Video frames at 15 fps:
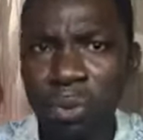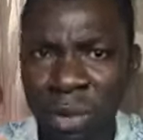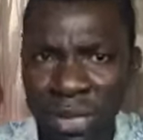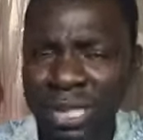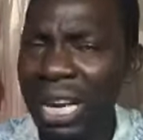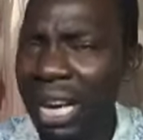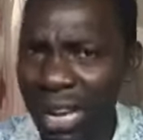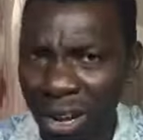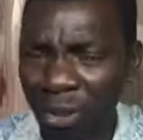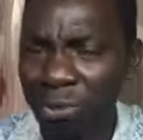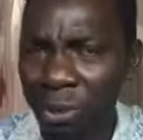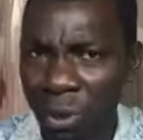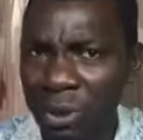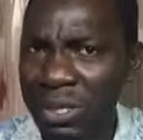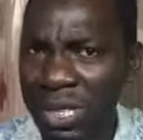
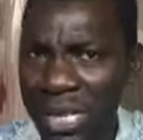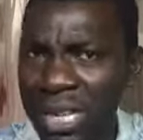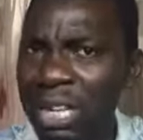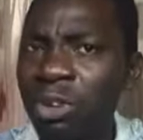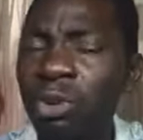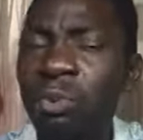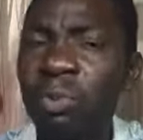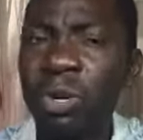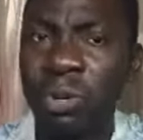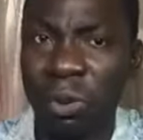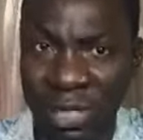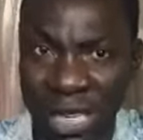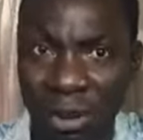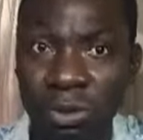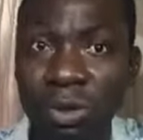bit of
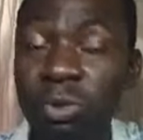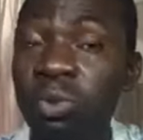sound.